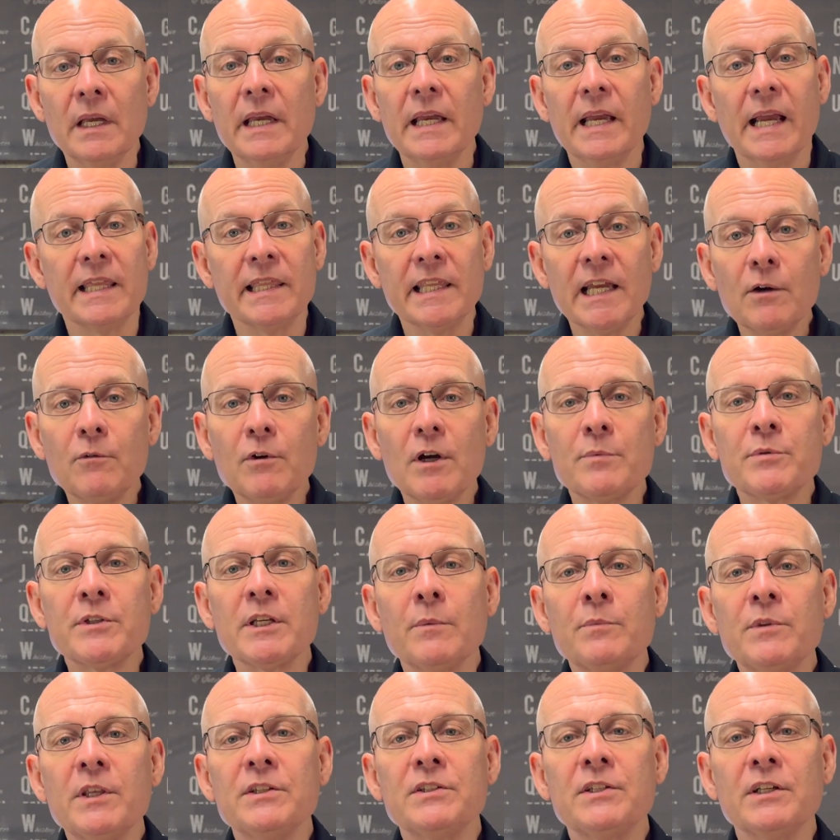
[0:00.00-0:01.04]
And that wraps
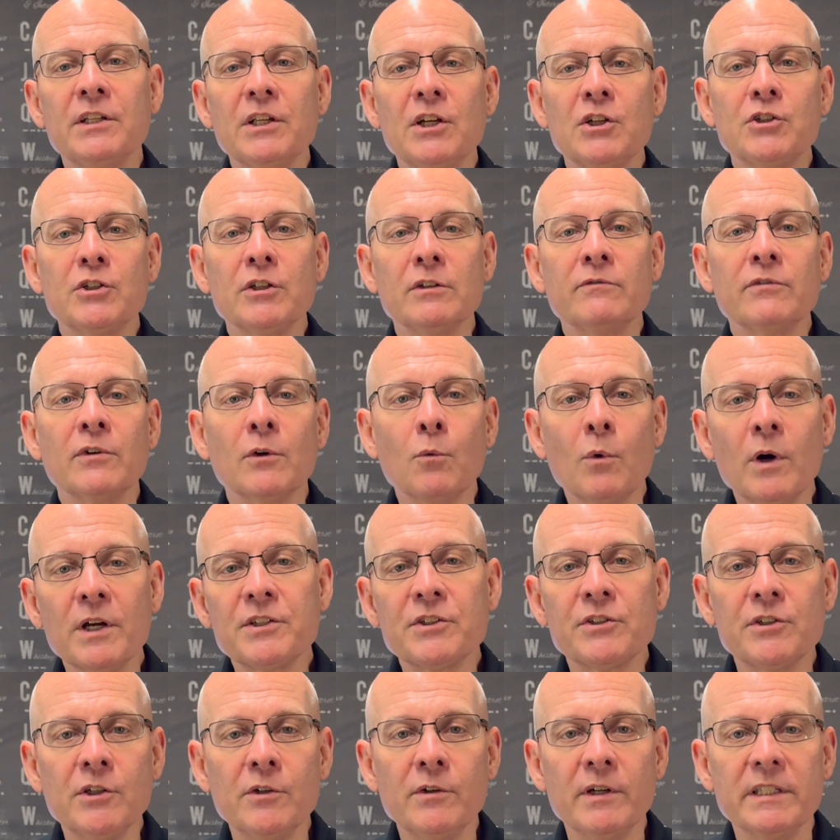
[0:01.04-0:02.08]
up this edition for
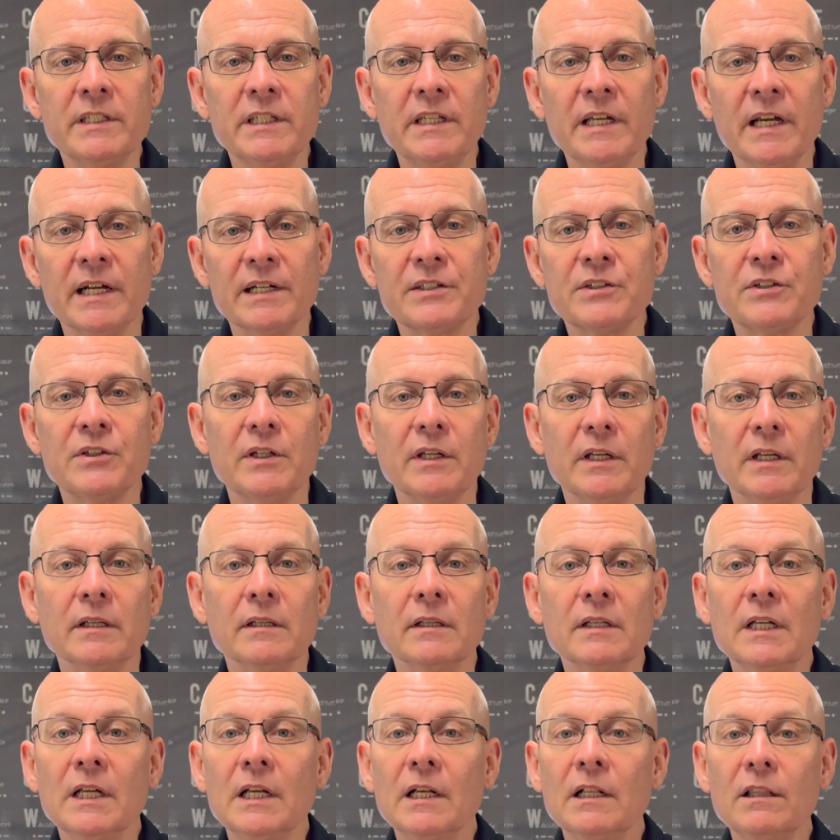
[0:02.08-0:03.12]
What's New at DXE.
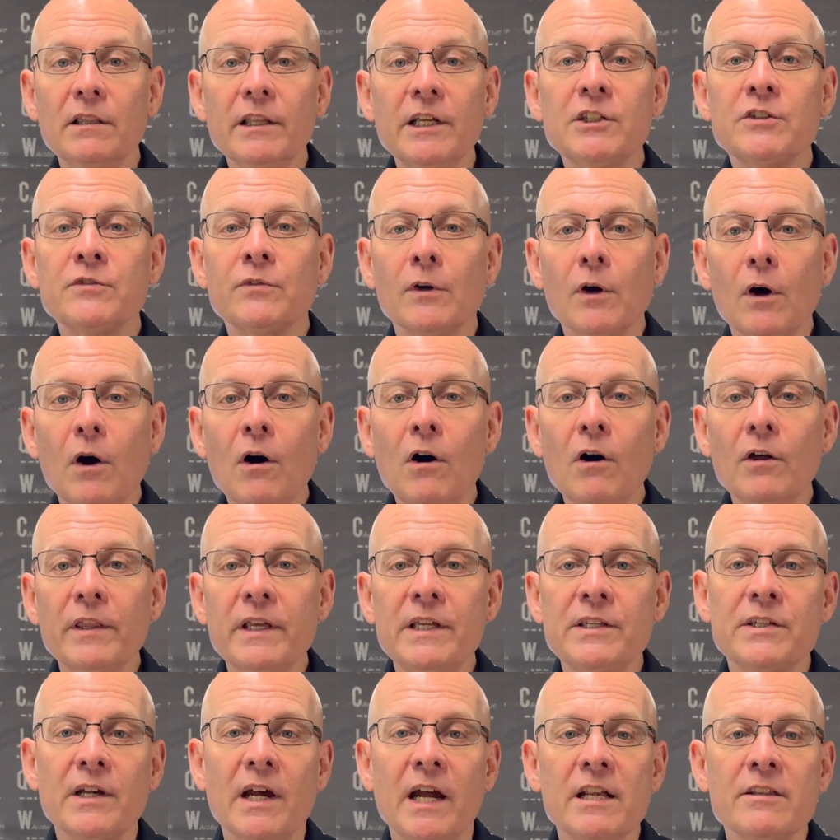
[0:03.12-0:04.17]
Links for all
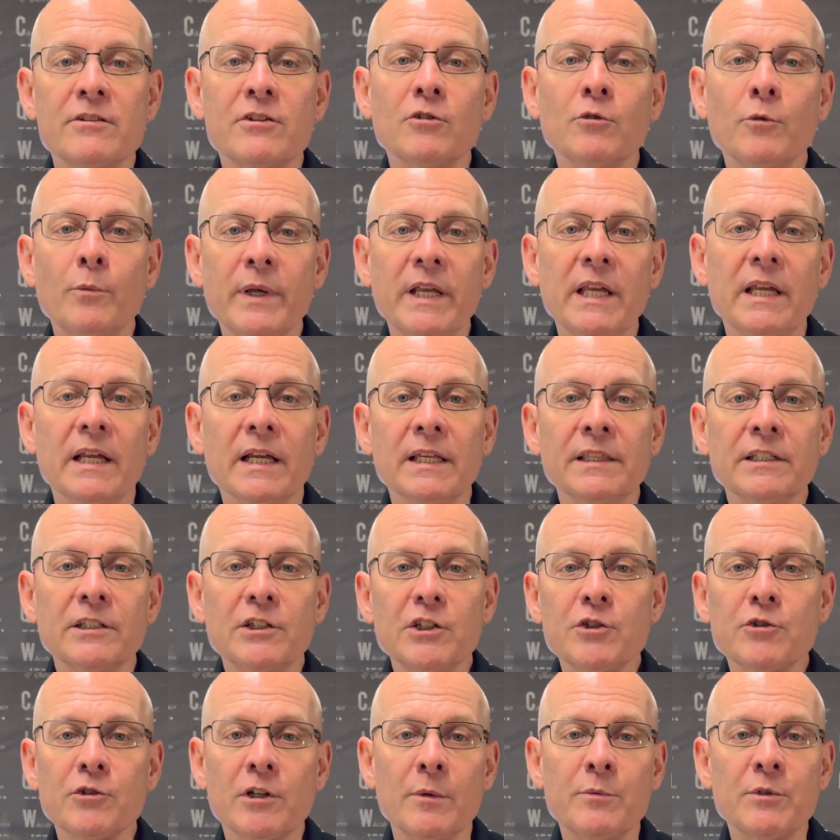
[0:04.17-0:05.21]
these items will be in the
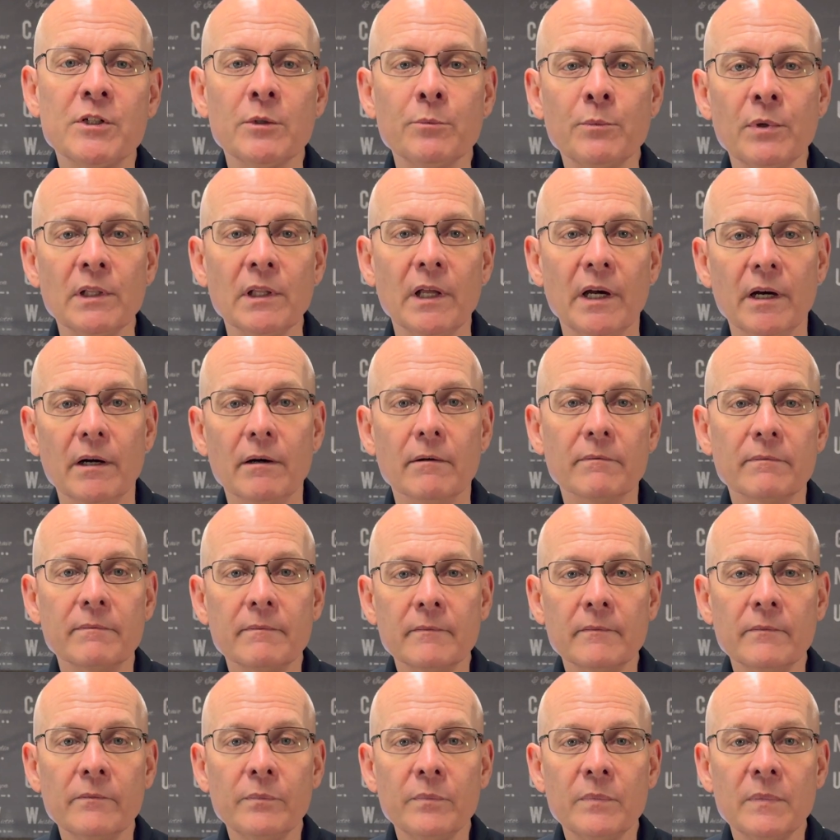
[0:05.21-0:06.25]
description below.
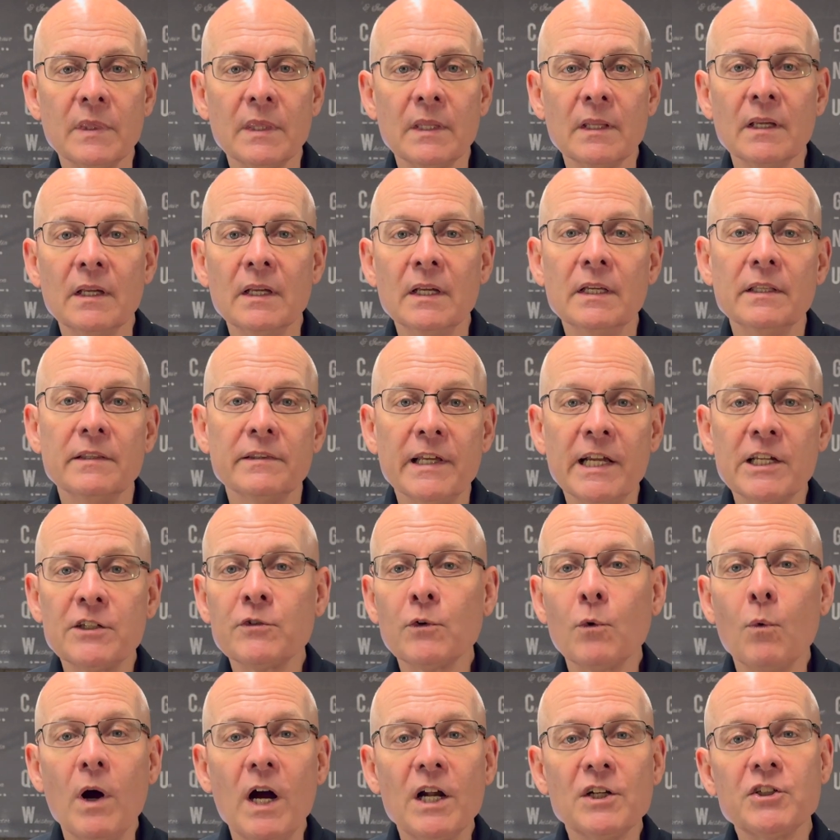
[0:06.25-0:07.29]
Thanks
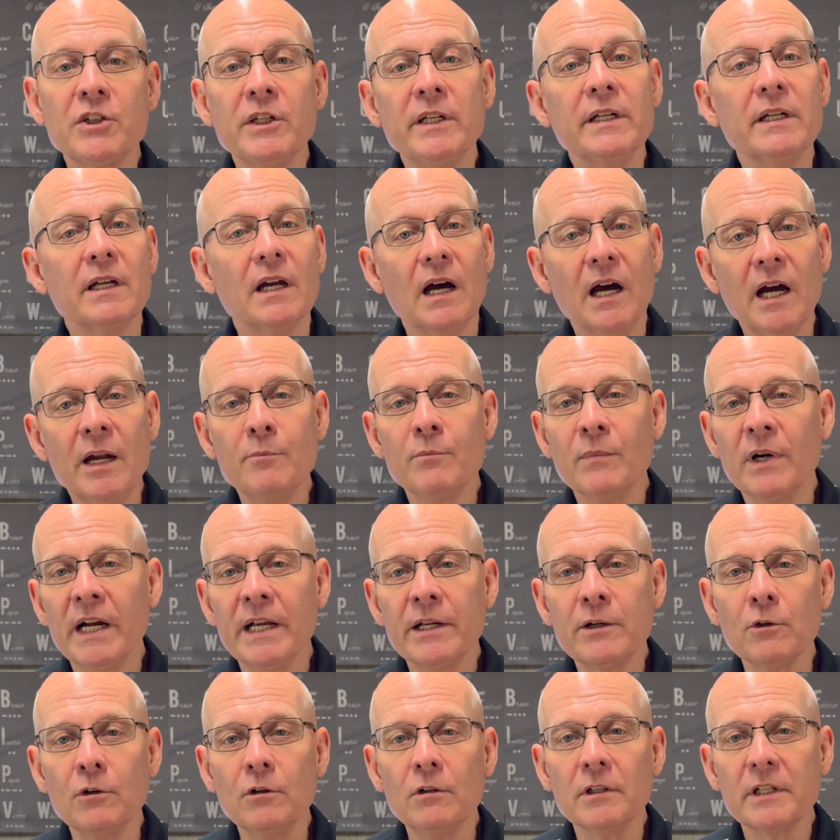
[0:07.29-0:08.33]
for watching. I'm
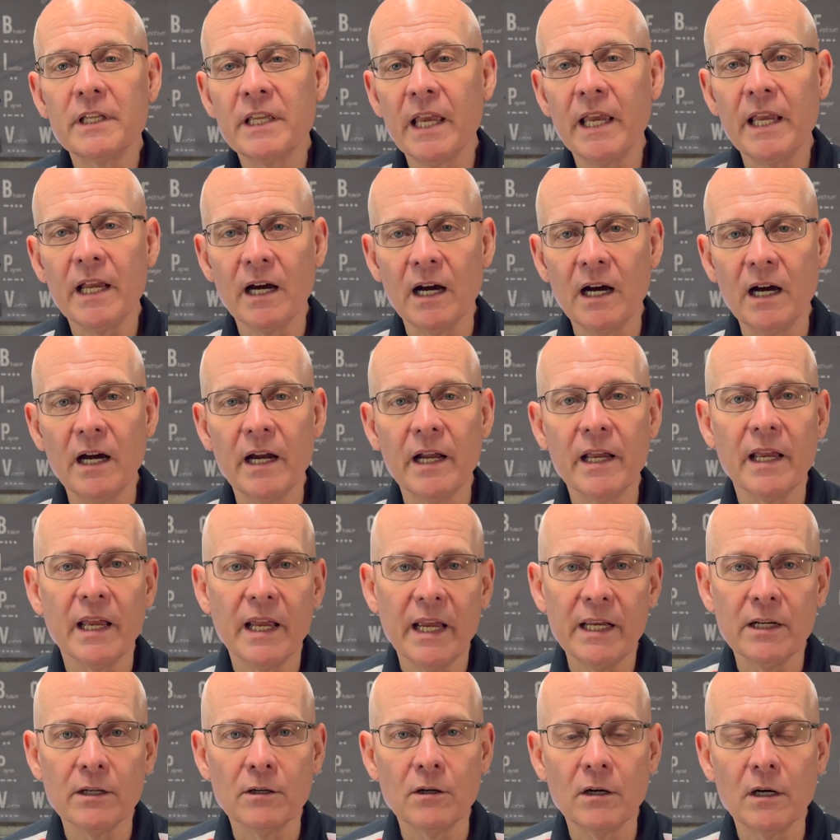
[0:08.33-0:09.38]
Michael,
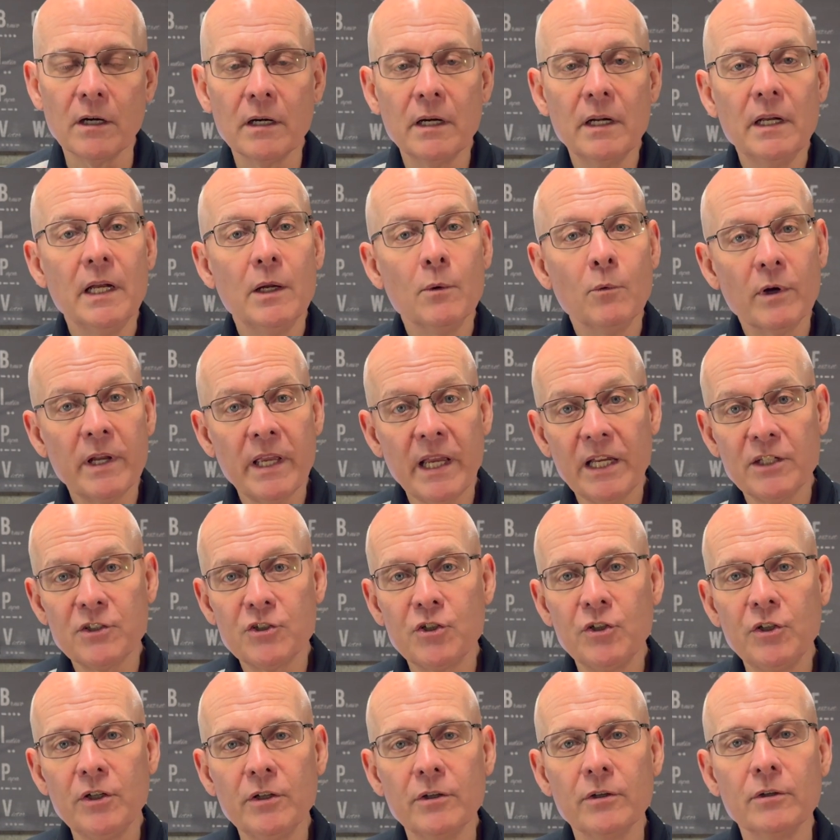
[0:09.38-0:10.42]
KI8R, and we'll
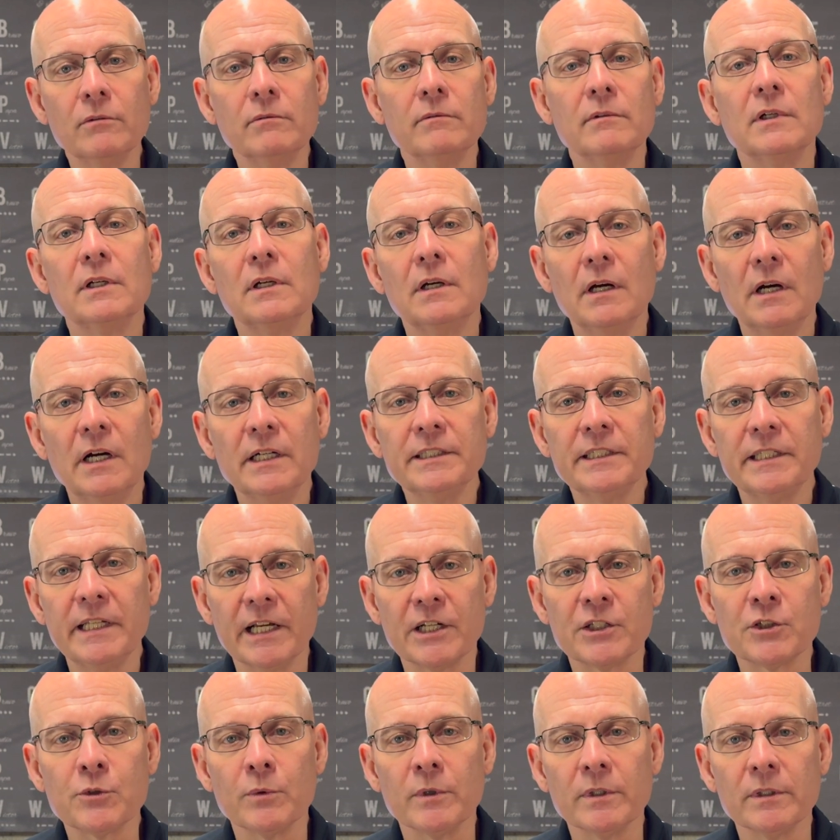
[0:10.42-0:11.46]
catch you on the
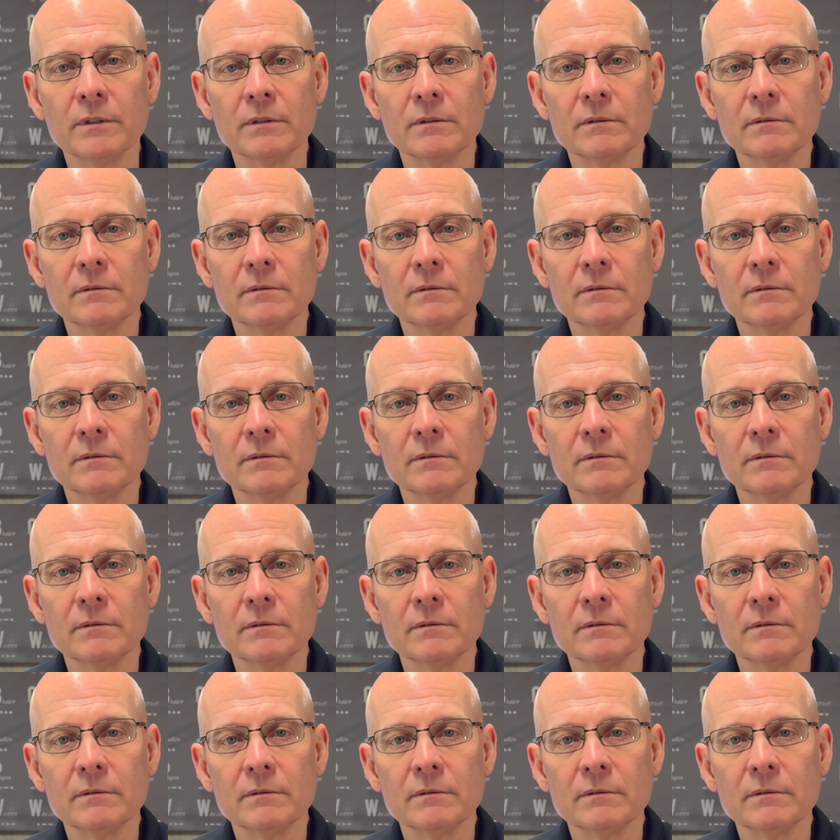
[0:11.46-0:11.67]
next one.